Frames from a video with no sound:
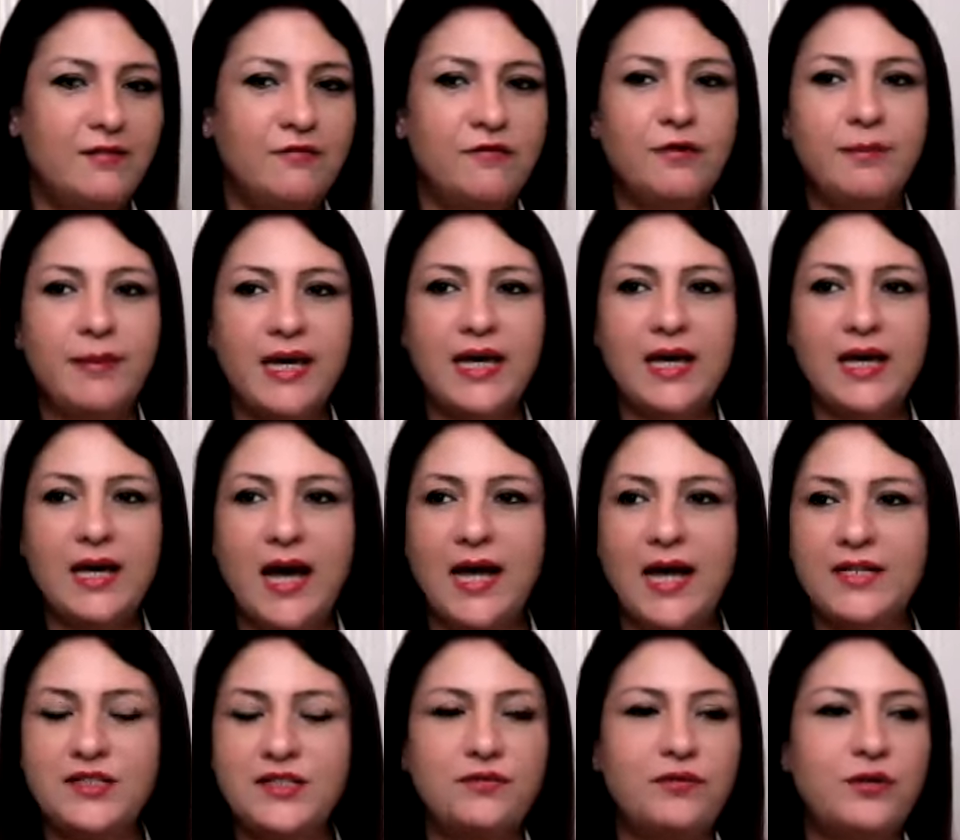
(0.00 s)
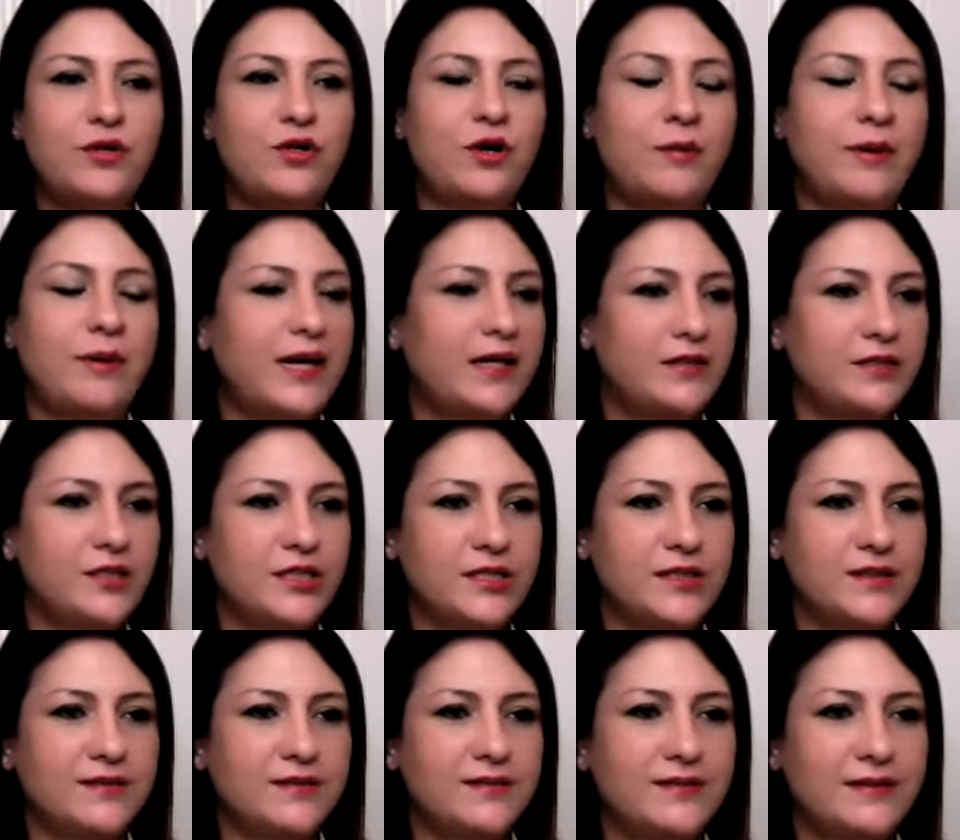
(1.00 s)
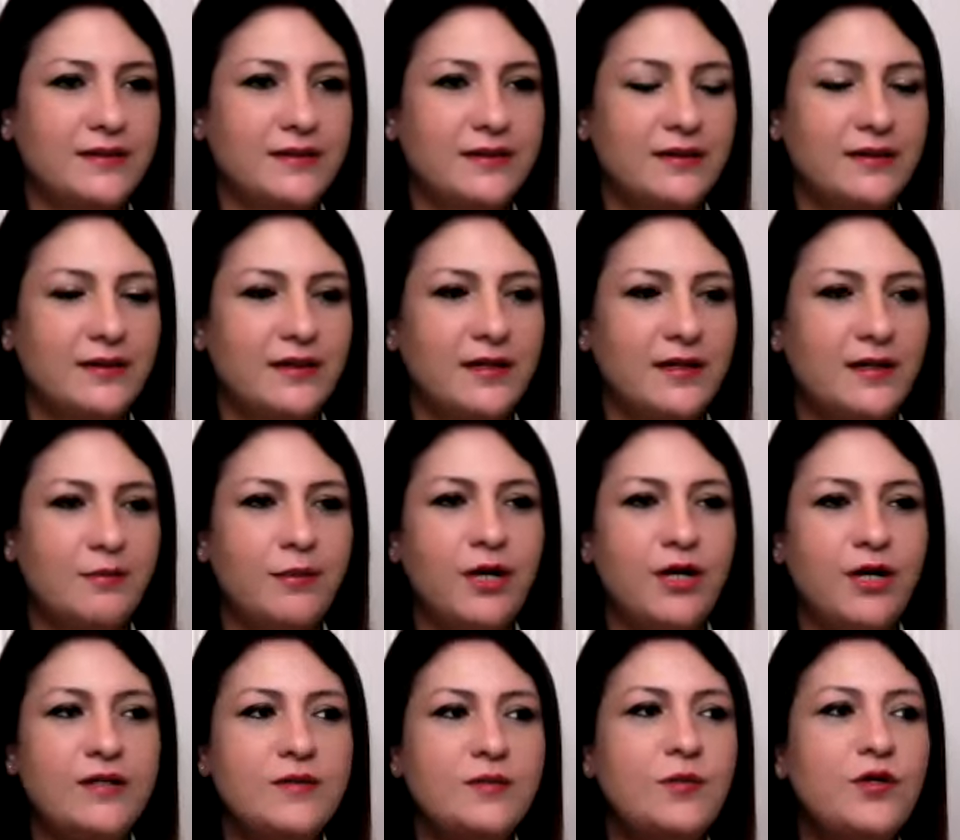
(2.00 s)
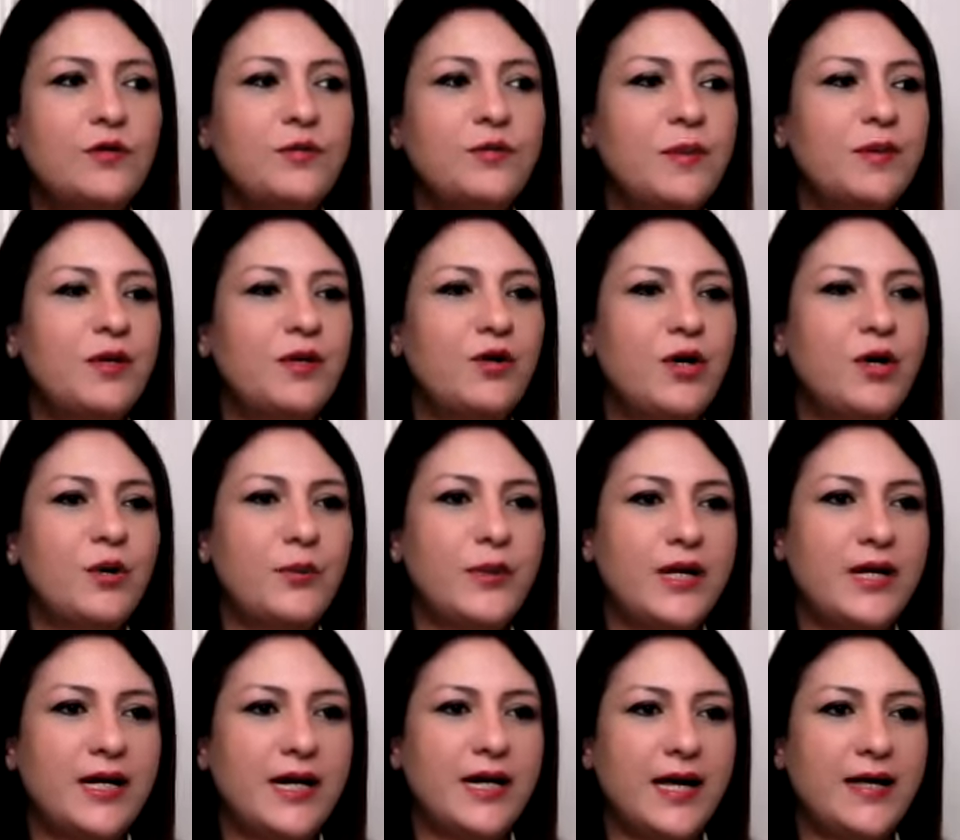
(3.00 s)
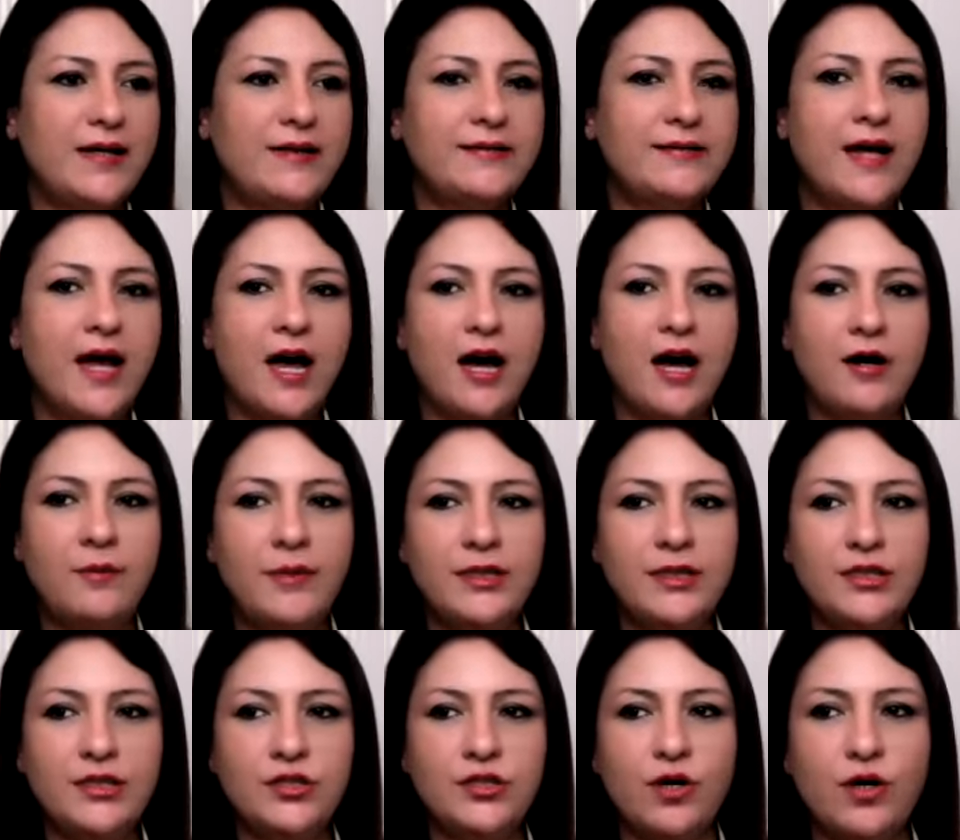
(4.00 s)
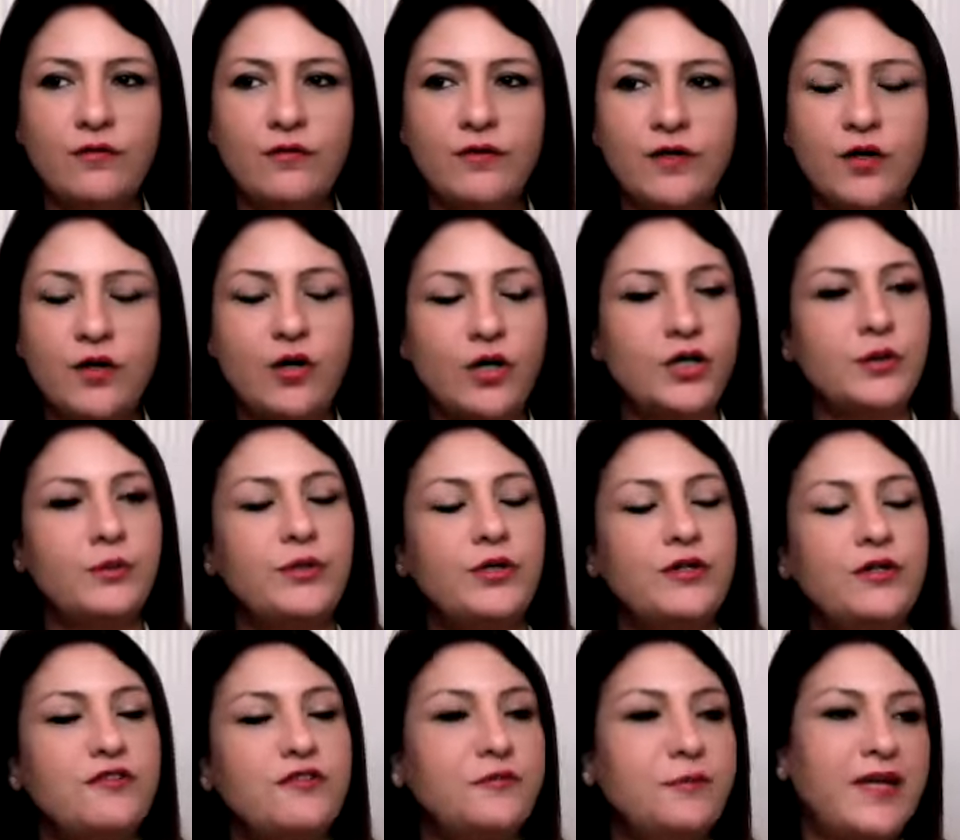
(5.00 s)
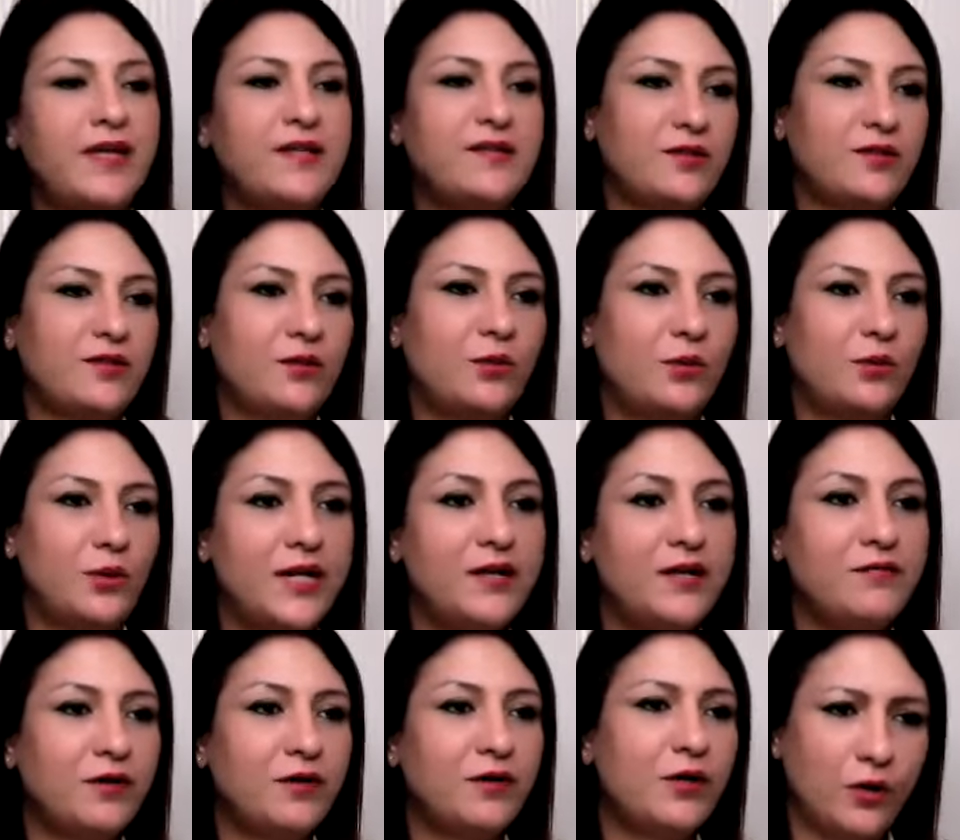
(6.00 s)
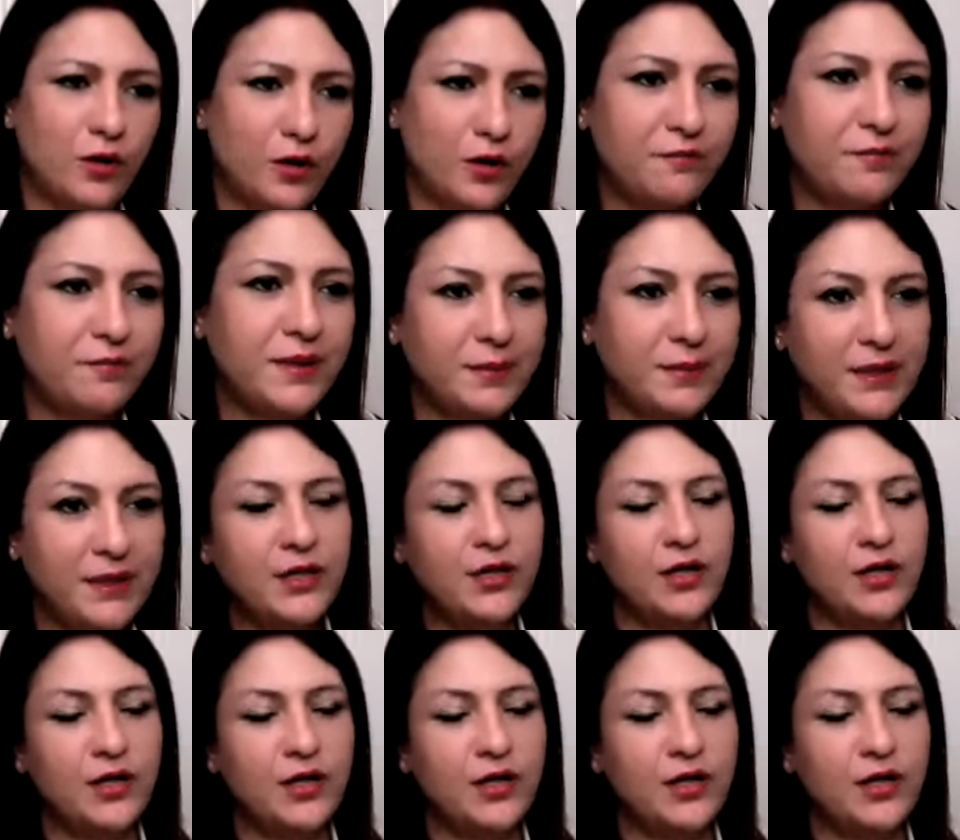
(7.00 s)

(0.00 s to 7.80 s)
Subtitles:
For me, I just withdraw my energy because most people don't even realize how much of a contributive space you're holding for a lot of people in